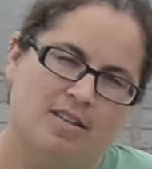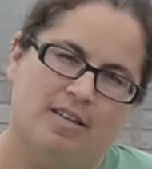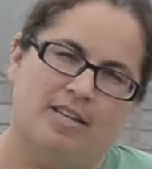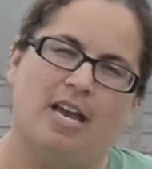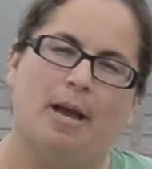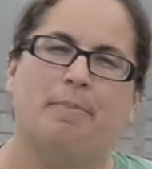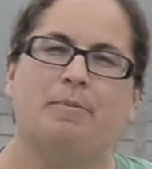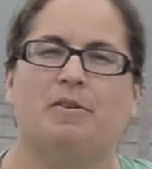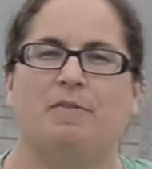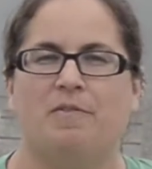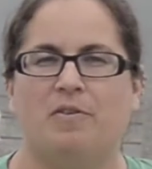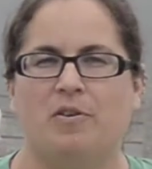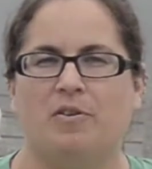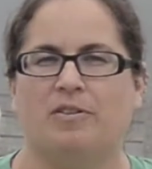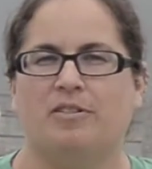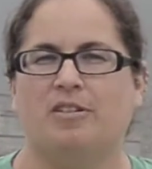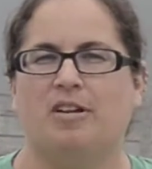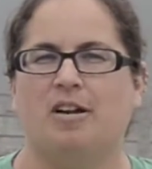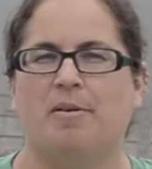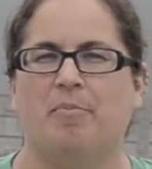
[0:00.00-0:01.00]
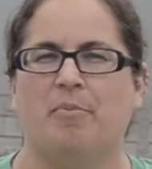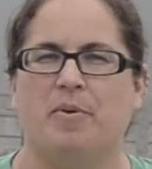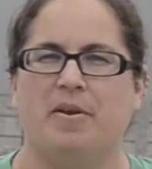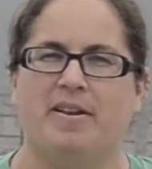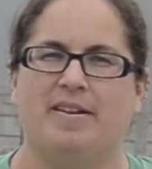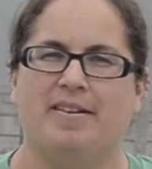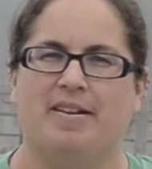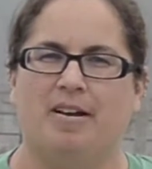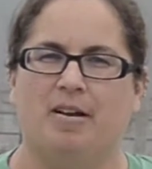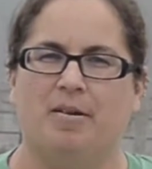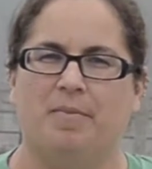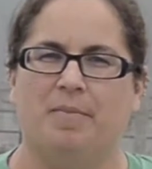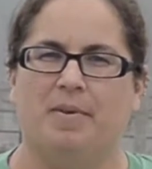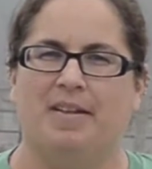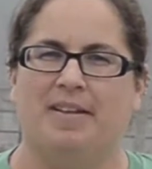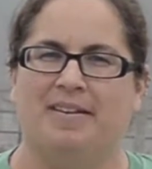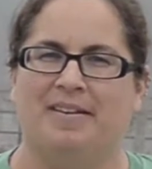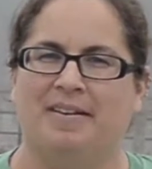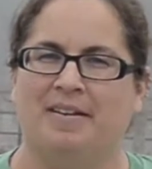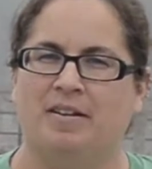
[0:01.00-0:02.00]
kept a few and started breeding them,
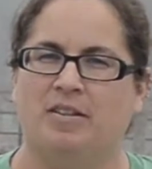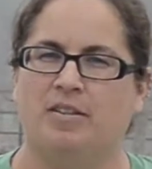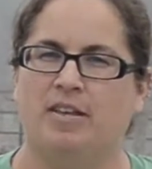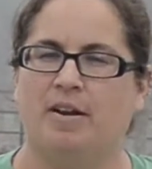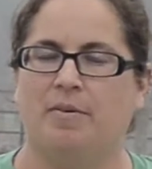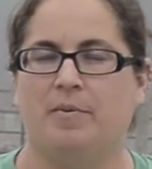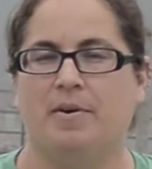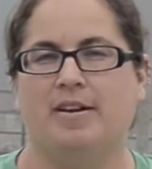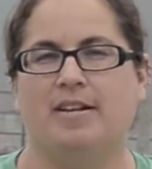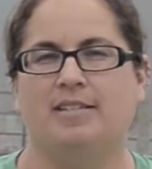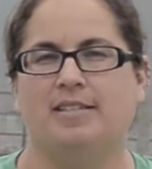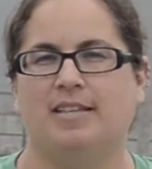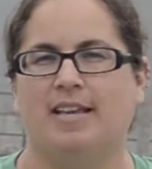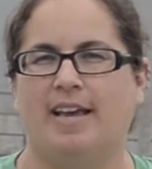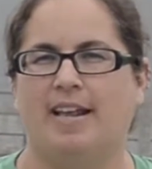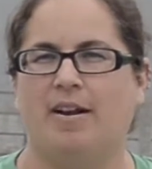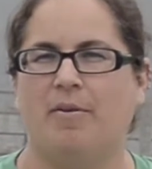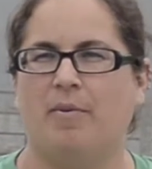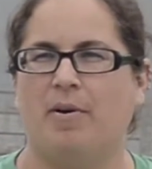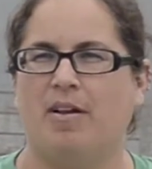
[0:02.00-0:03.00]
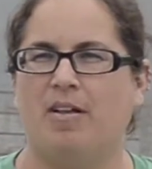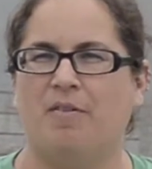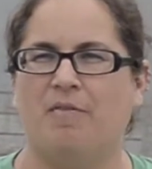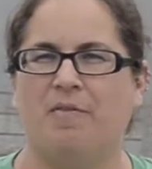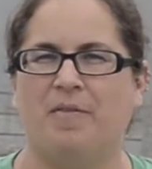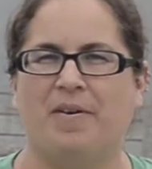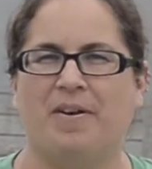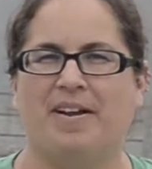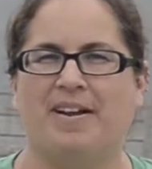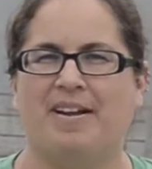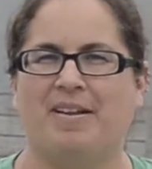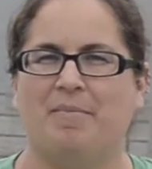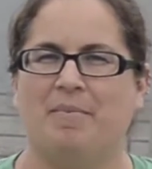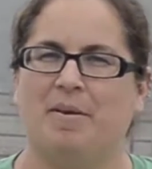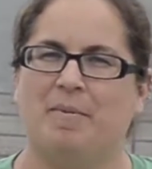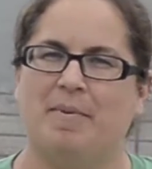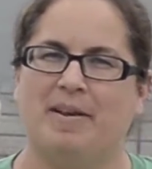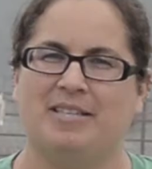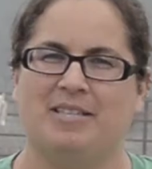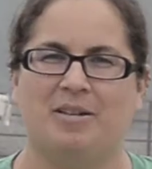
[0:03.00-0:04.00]
and then we decided, well, if we're gonna be
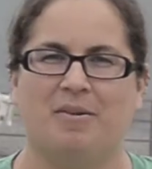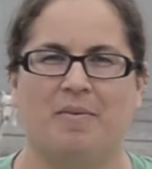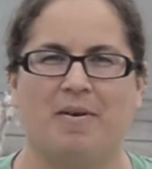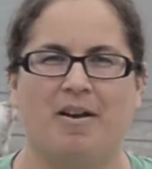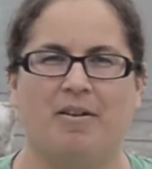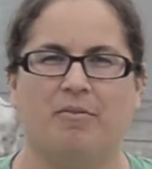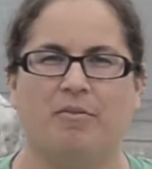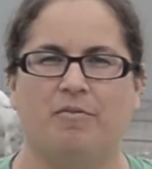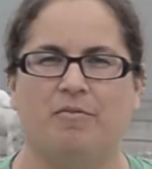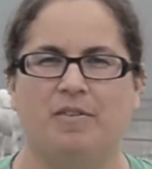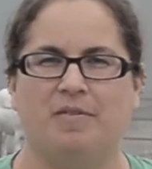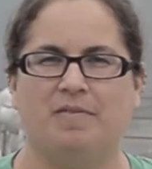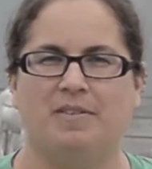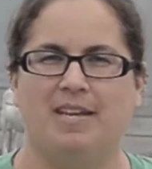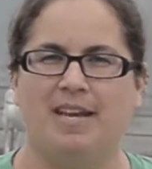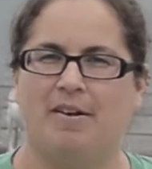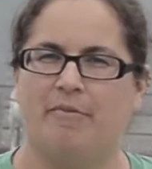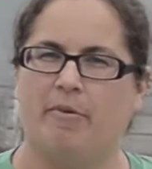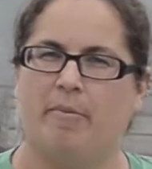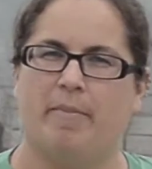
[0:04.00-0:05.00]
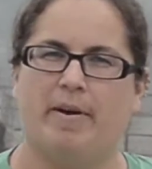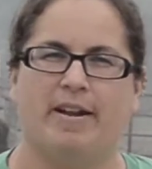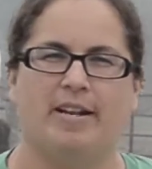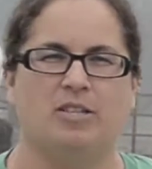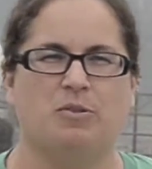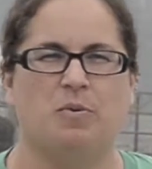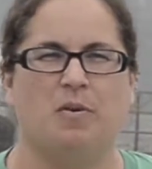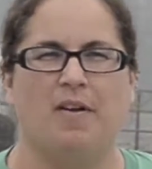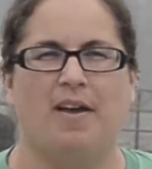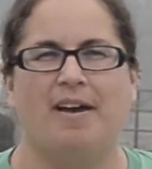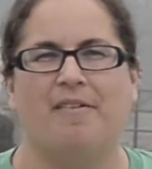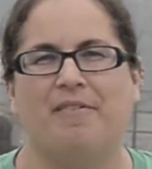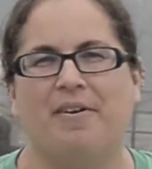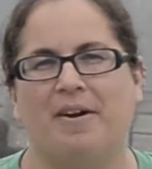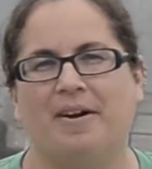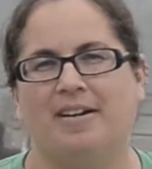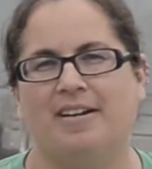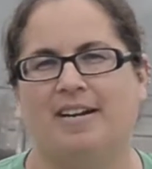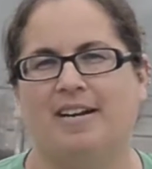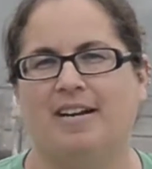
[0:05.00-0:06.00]
messing around with 15, we might as well have
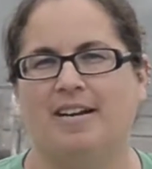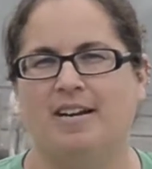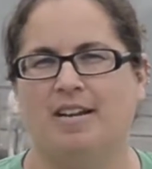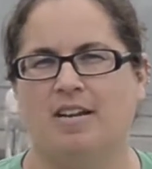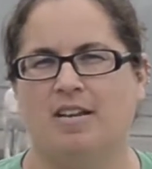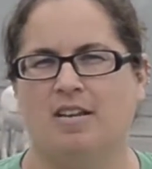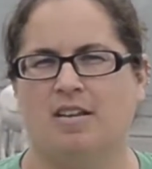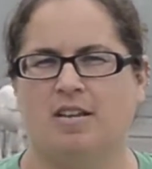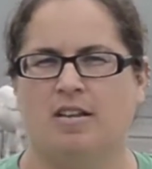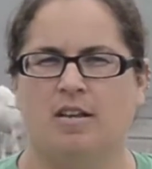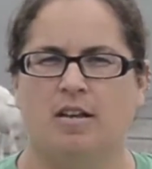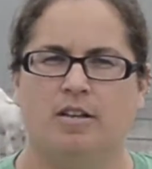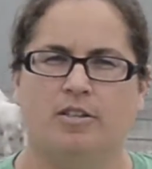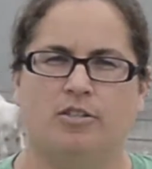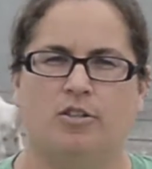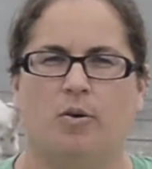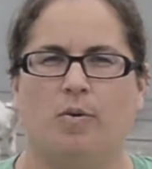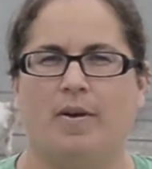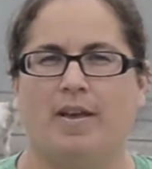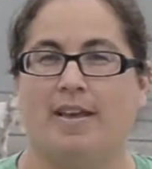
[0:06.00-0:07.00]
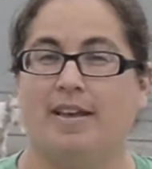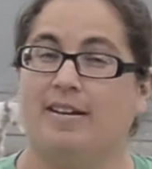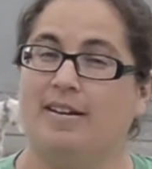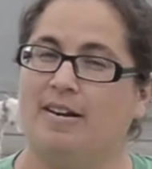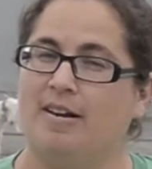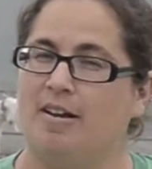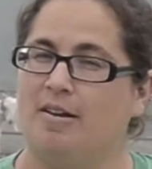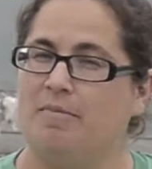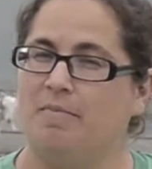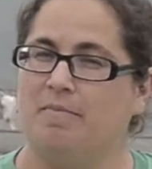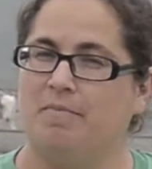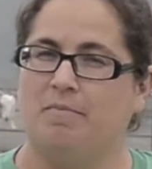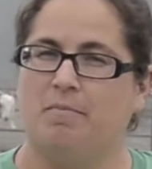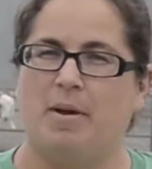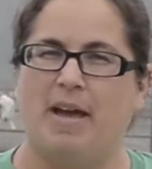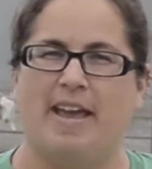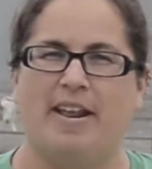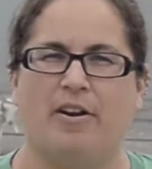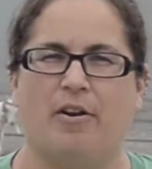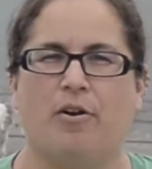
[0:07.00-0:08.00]
100. So we ended up
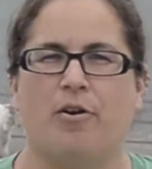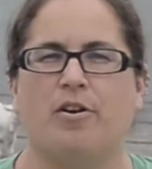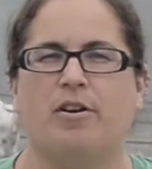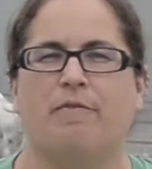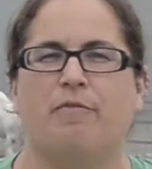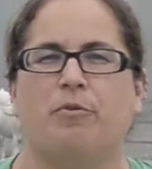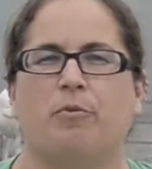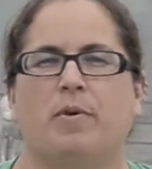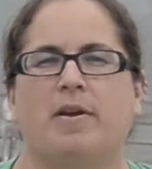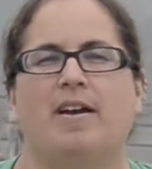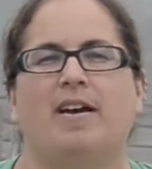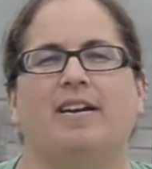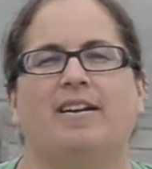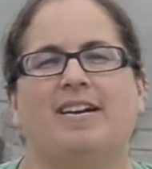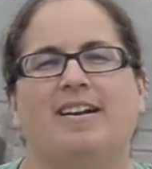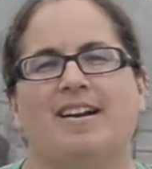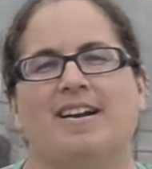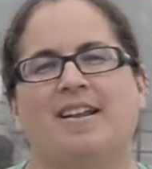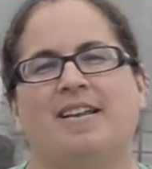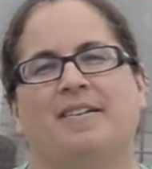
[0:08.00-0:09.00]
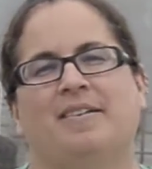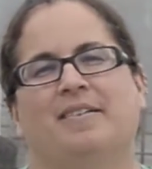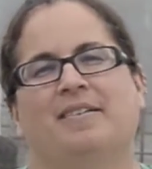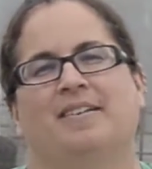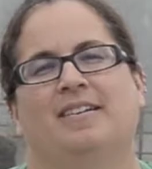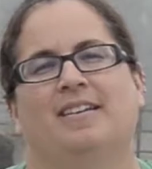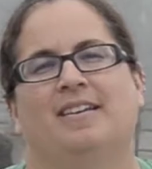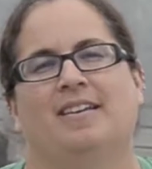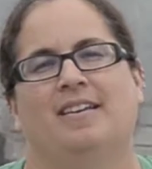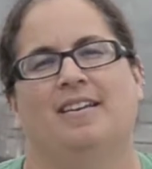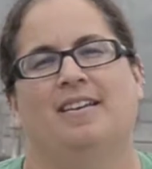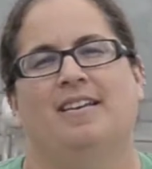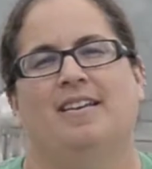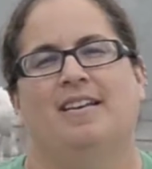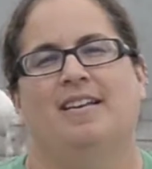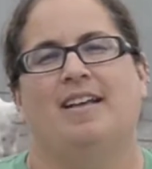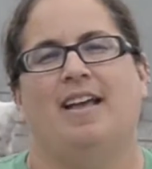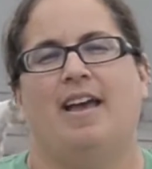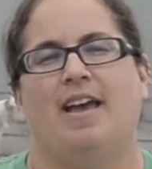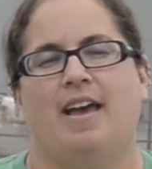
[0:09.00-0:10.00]
buying a herd of 300
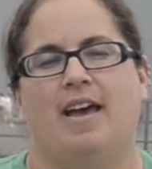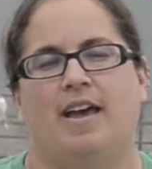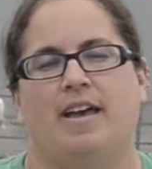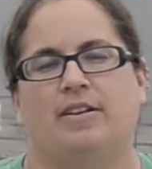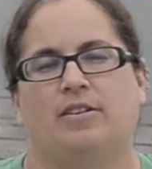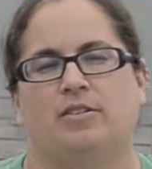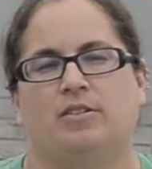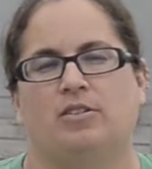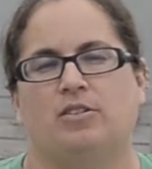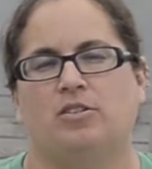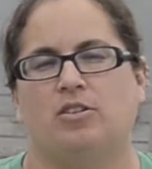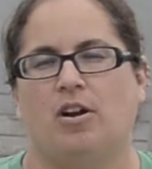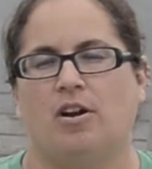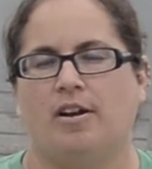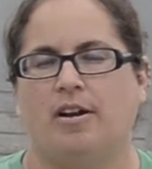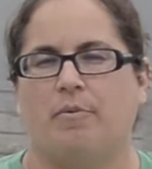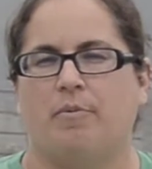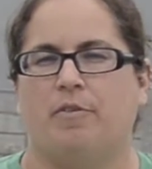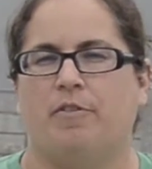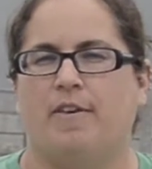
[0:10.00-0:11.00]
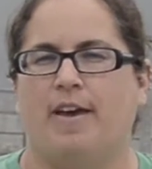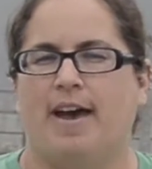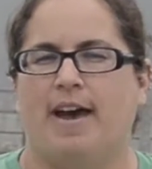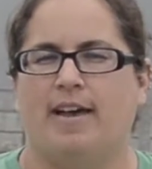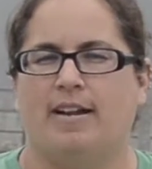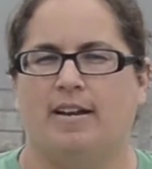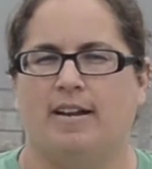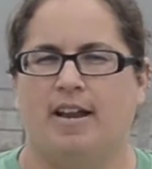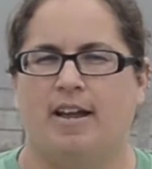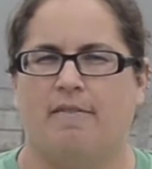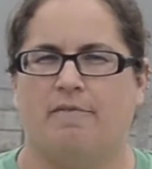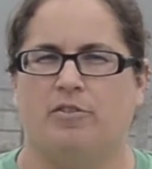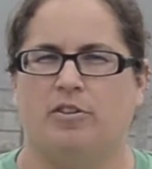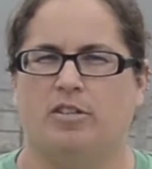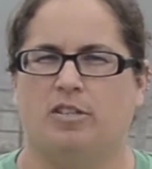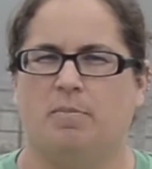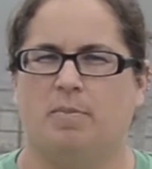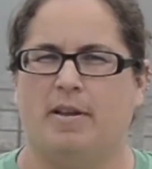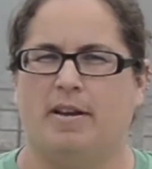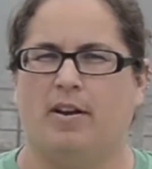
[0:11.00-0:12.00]
and started with that and have
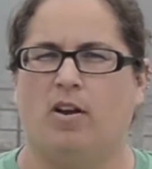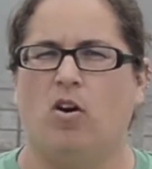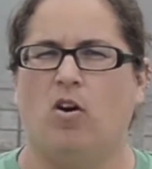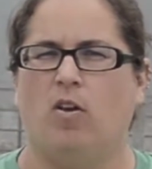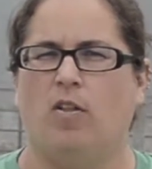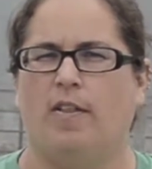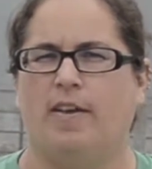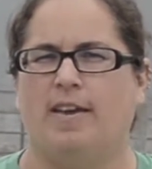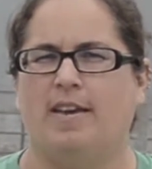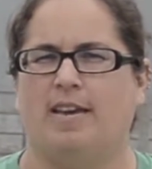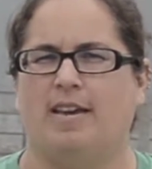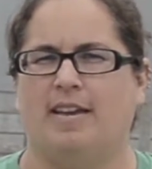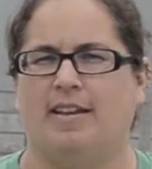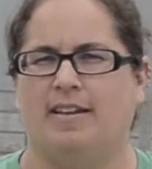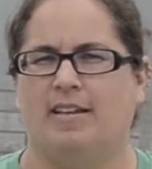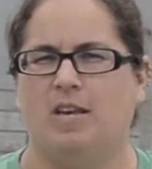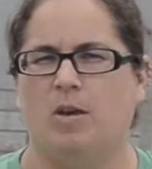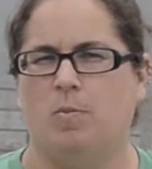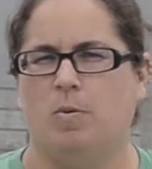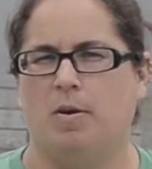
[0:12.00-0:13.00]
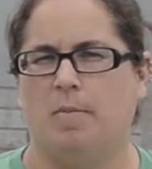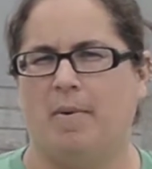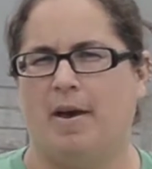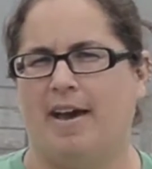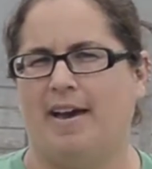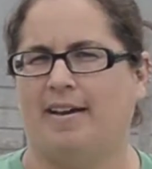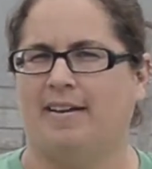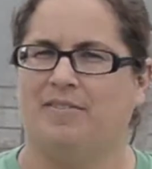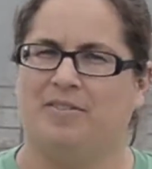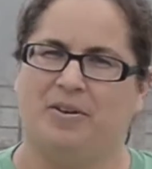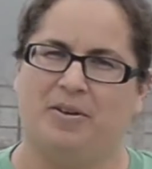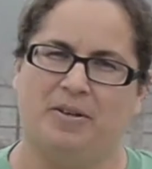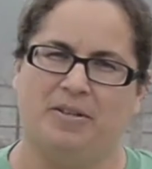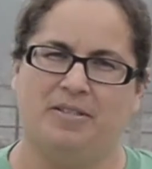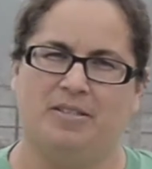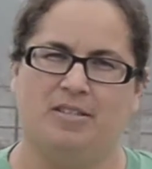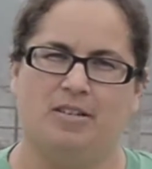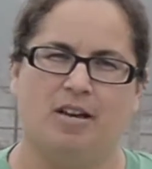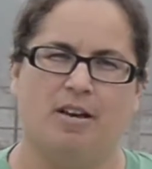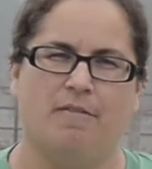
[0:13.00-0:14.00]
just been culling and keeping back the good
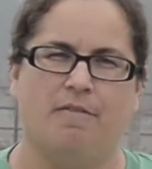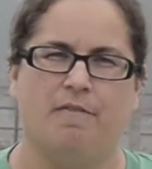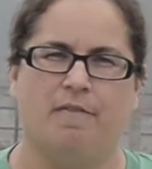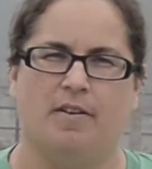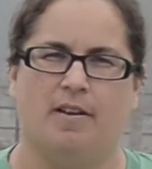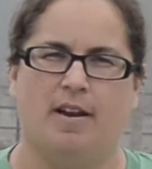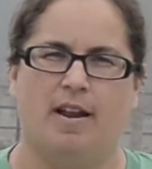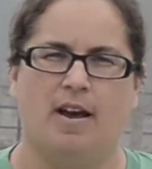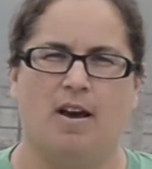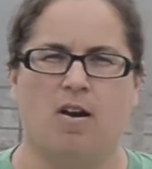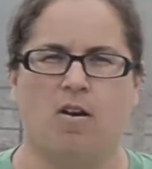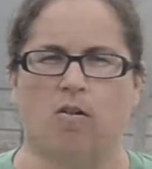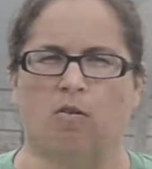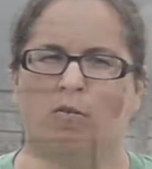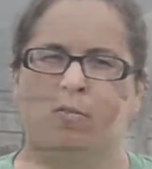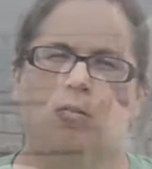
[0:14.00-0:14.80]
stuff, and now